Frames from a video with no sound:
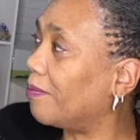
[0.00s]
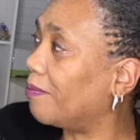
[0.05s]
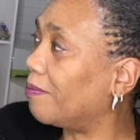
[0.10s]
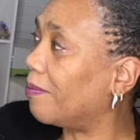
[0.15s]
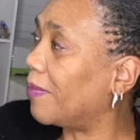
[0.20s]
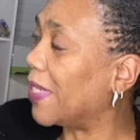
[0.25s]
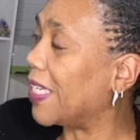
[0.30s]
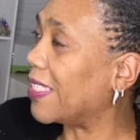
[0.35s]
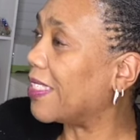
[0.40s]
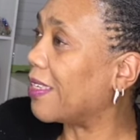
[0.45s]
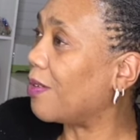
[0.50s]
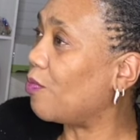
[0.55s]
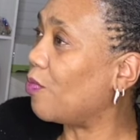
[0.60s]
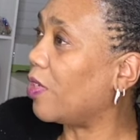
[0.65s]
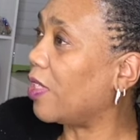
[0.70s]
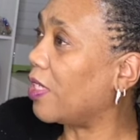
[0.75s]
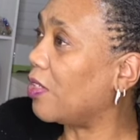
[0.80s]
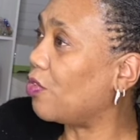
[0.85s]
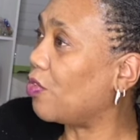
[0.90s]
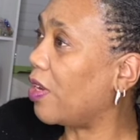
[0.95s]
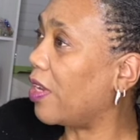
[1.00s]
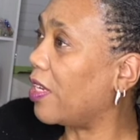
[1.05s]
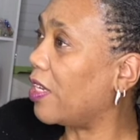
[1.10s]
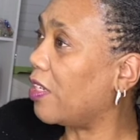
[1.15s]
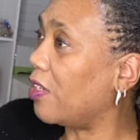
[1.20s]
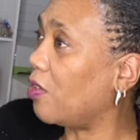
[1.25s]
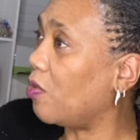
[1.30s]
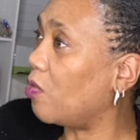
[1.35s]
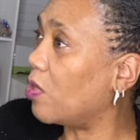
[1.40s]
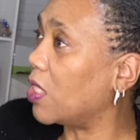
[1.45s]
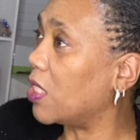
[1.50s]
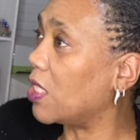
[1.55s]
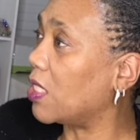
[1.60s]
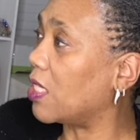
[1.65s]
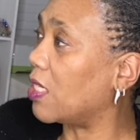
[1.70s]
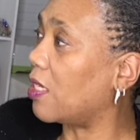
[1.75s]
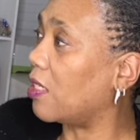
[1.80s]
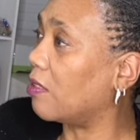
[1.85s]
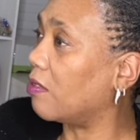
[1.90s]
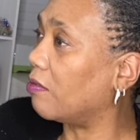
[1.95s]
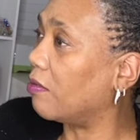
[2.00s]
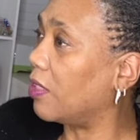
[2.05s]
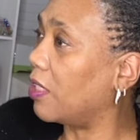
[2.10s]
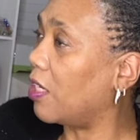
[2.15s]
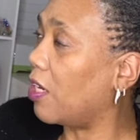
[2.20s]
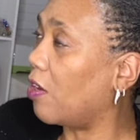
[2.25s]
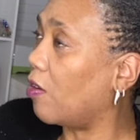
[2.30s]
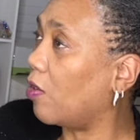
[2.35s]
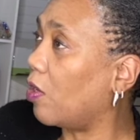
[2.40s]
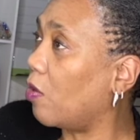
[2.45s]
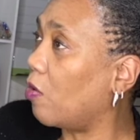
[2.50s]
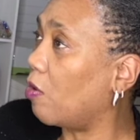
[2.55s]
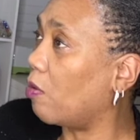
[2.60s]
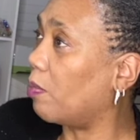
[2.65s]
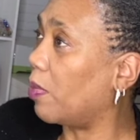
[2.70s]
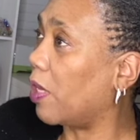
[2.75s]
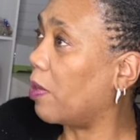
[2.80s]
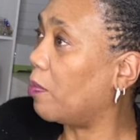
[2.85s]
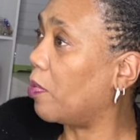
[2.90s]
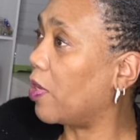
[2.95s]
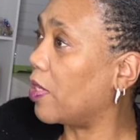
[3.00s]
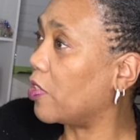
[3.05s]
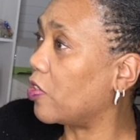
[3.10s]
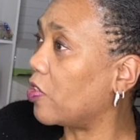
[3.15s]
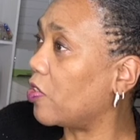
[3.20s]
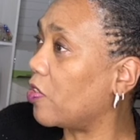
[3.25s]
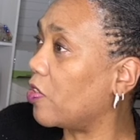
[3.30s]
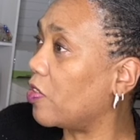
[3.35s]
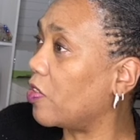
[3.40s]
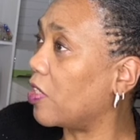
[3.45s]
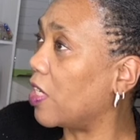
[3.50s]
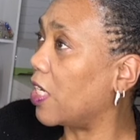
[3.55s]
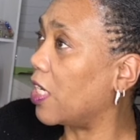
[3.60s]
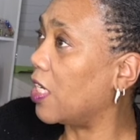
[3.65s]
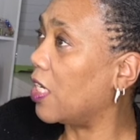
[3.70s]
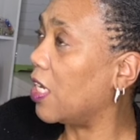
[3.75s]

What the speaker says: because I'm really trying to do ones that lower blood pressure and.